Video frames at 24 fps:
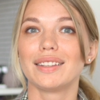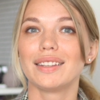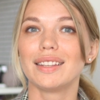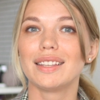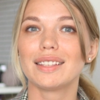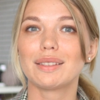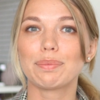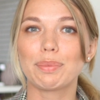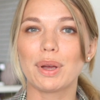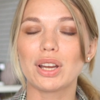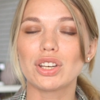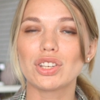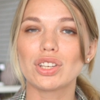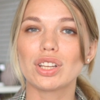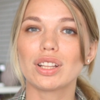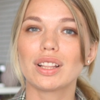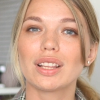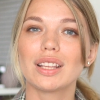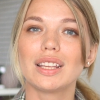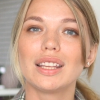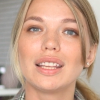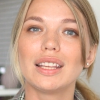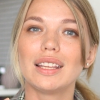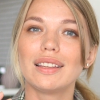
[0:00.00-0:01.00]

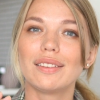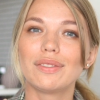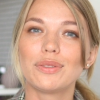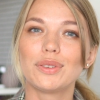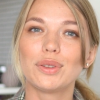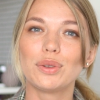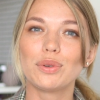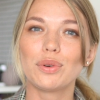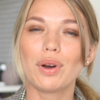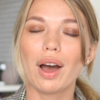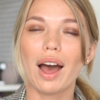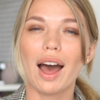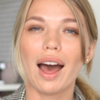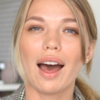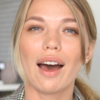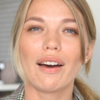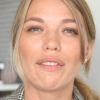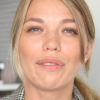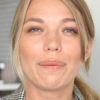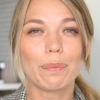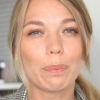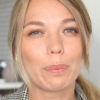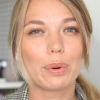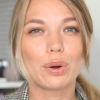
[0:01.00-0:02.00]
especially if you
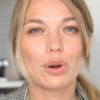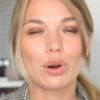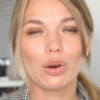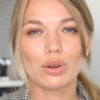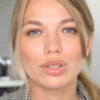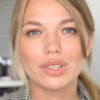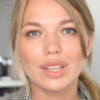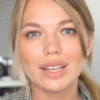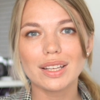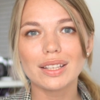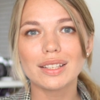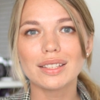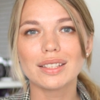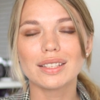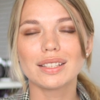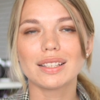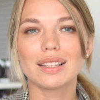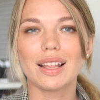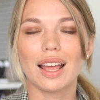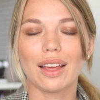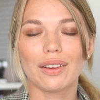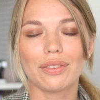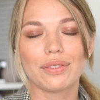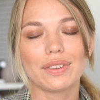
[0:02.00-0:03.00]
have
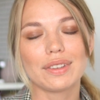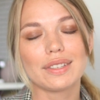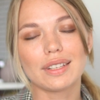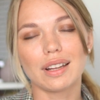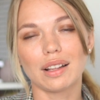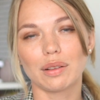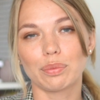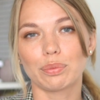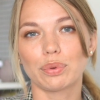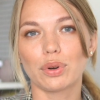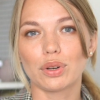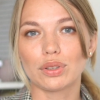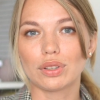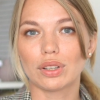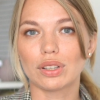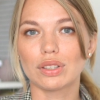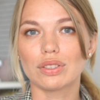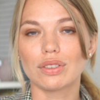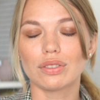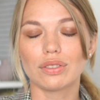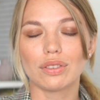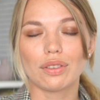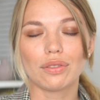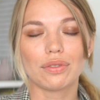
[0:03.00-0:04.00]
products, like physical
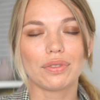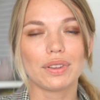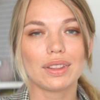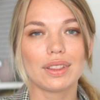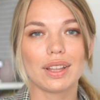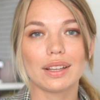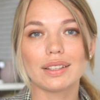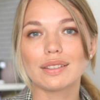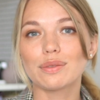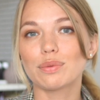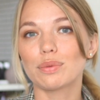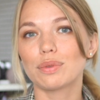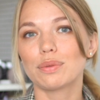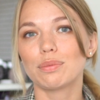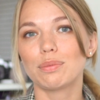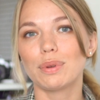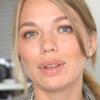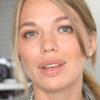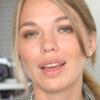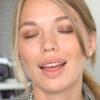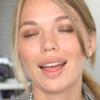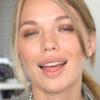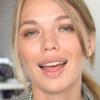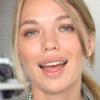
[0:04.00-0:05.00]
products on your feed, that would
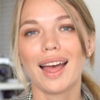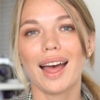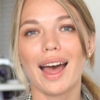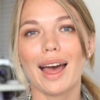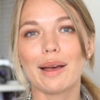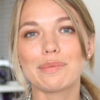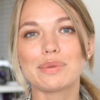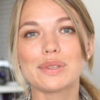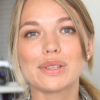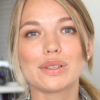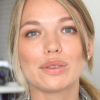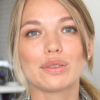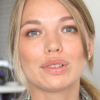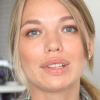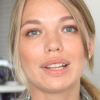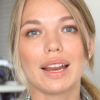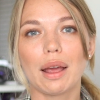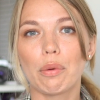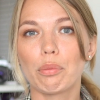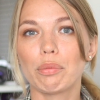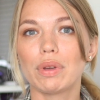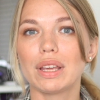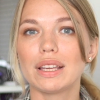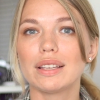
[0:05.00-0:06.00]
be absolutely
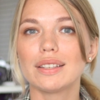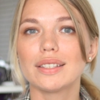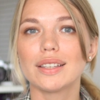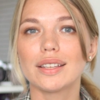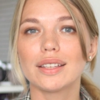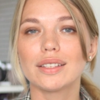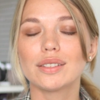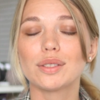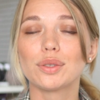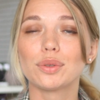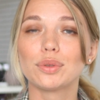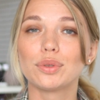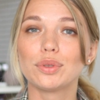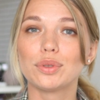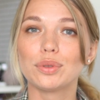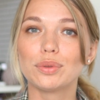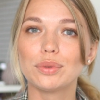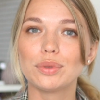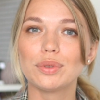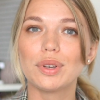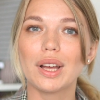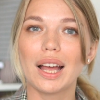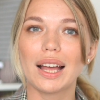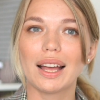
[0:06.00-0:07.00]
amazing to
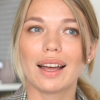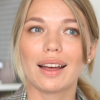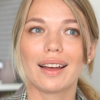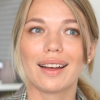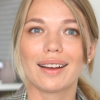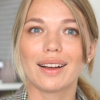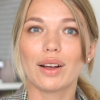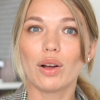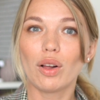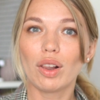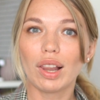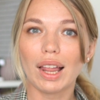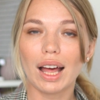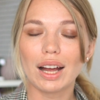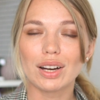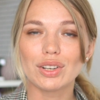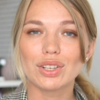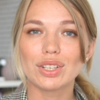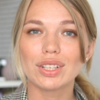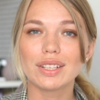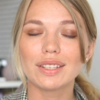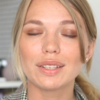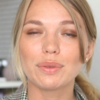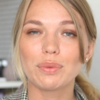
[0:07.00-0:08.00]
do
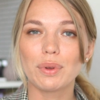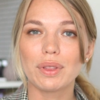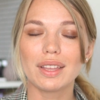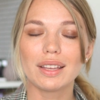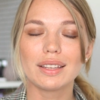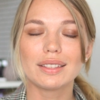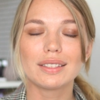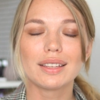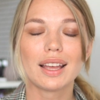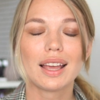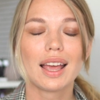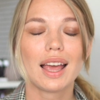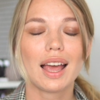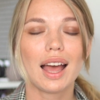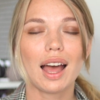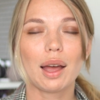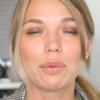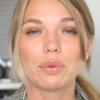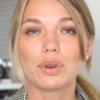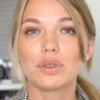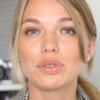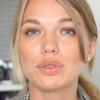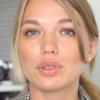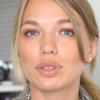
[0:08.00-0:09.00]
collages with it.
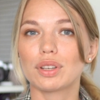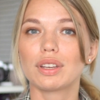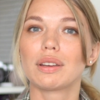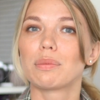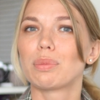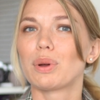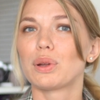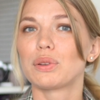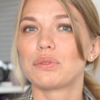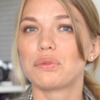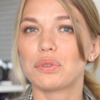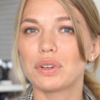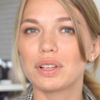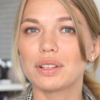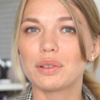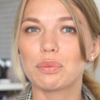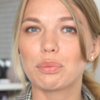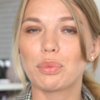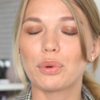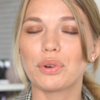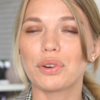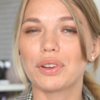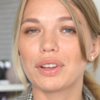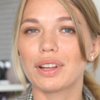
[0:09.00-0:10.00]
I'm not talking about really
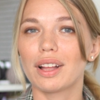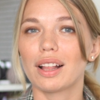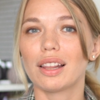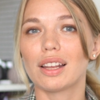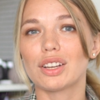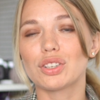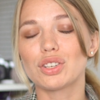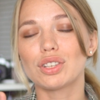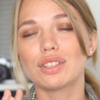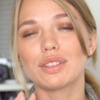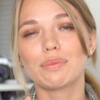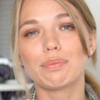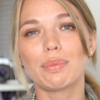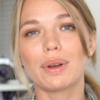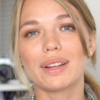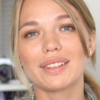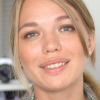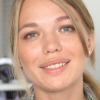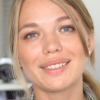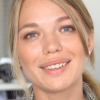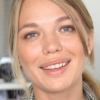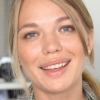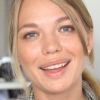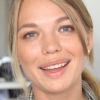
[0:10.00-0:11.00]
boring collages,
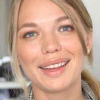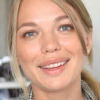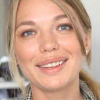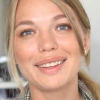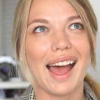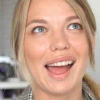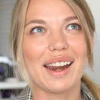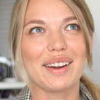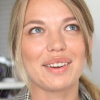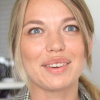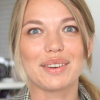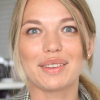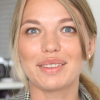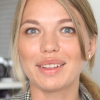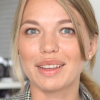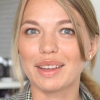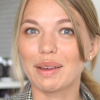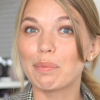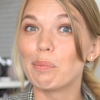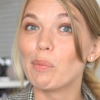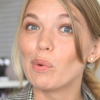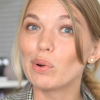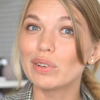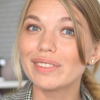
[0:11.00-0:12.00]
but I don't know,
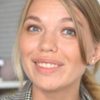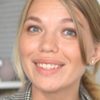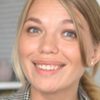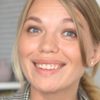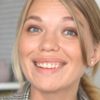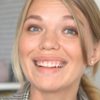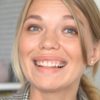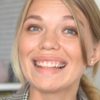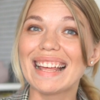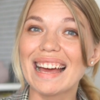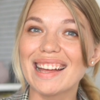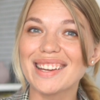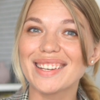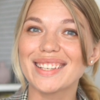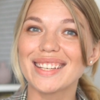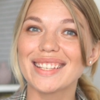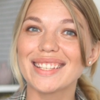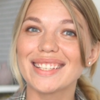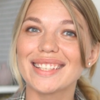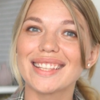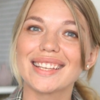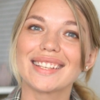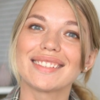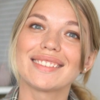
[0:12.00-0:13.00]
like modern
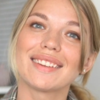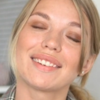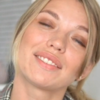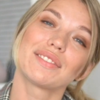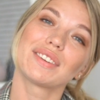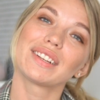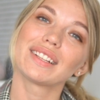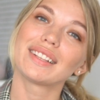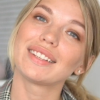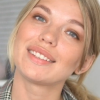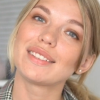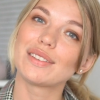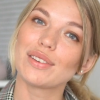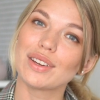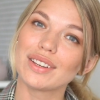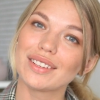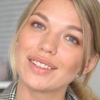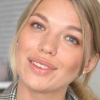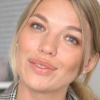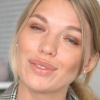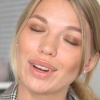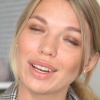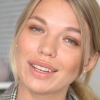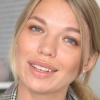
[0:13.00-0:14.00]
collages that are really
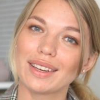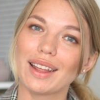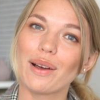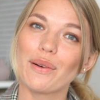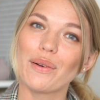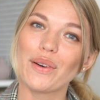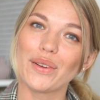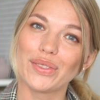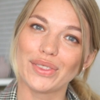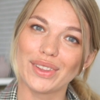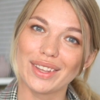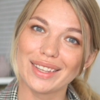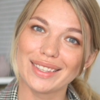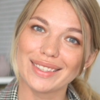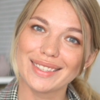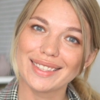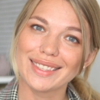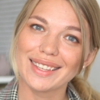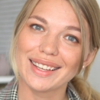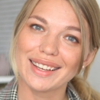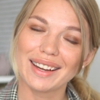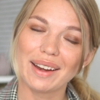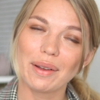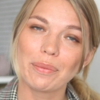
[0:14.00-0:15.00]
trending right now on
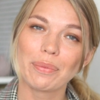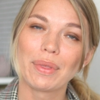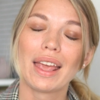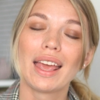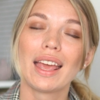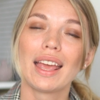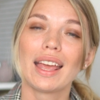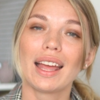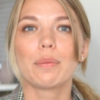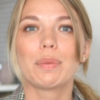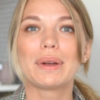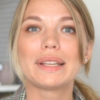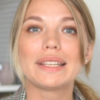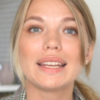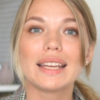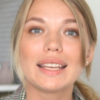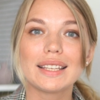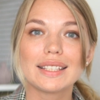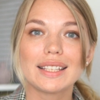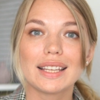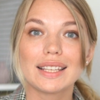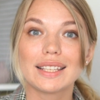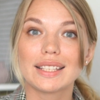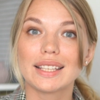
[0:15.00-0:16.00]
Instagram. But
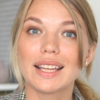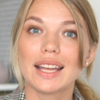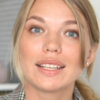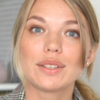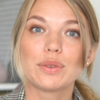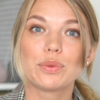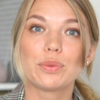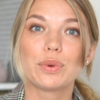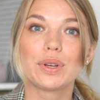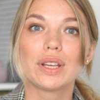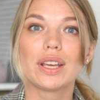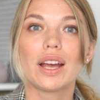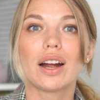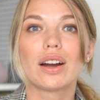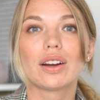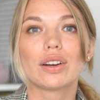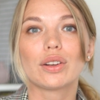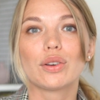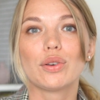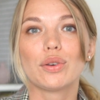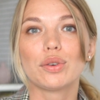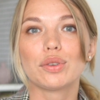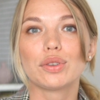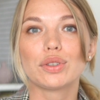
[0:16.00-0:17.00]
as I said, we are
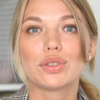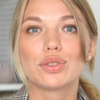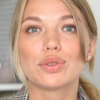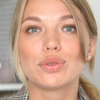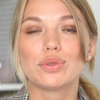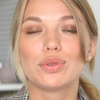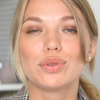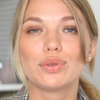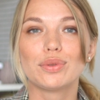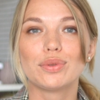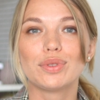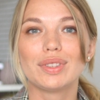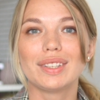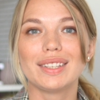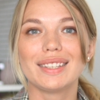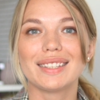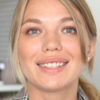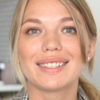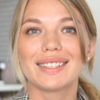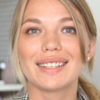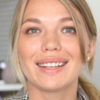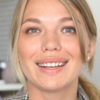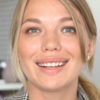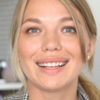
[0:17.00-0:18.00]
going to do
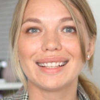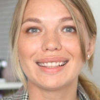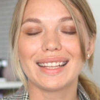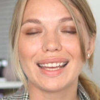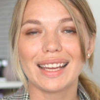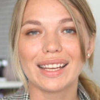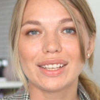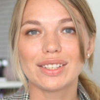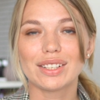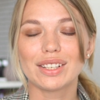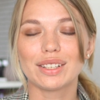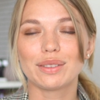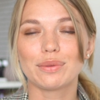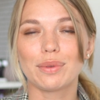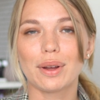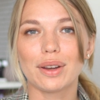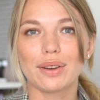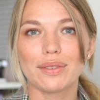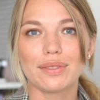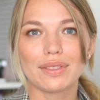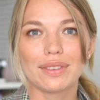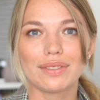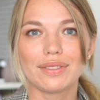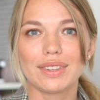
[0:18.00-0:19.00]
this later in
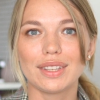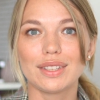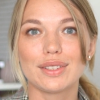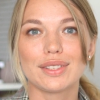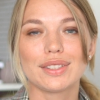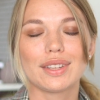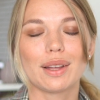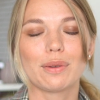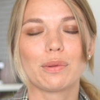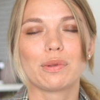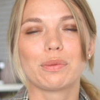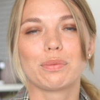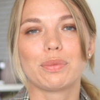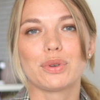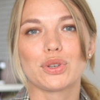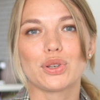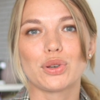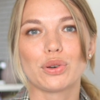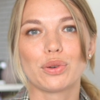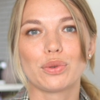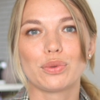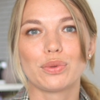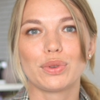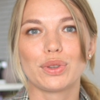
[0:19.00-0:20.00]
one of the videos. I will be
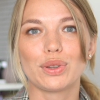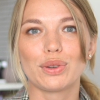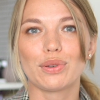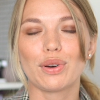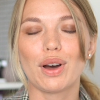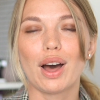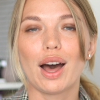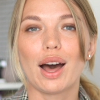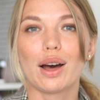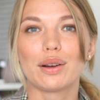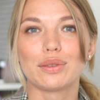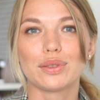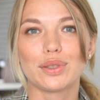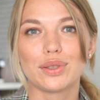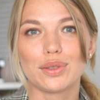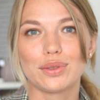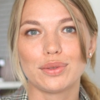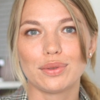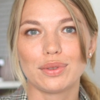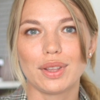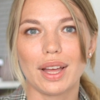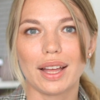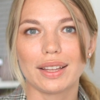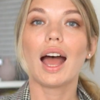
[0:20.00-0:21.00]
showing you how to
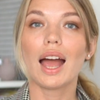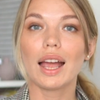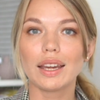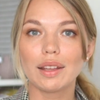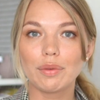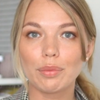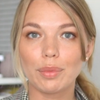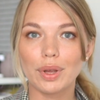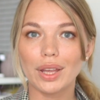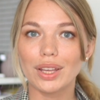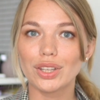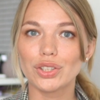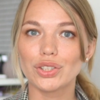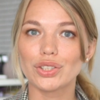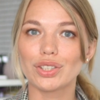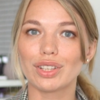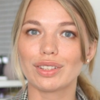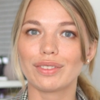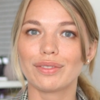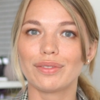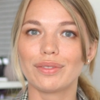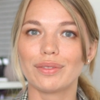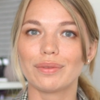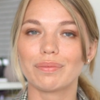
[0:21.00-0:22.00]
do that.
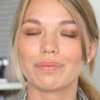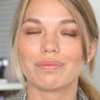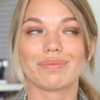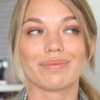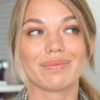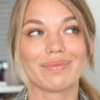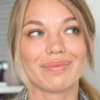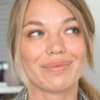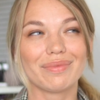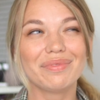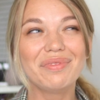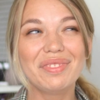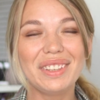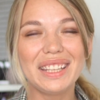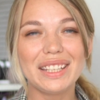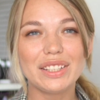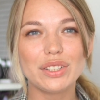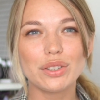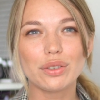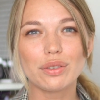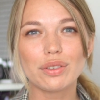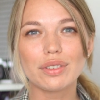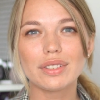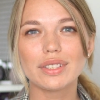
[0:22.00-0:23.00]
Animation
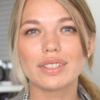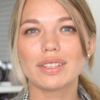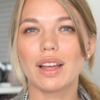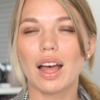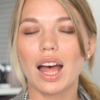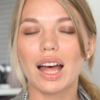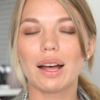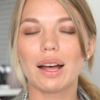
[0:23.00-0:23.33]
videos.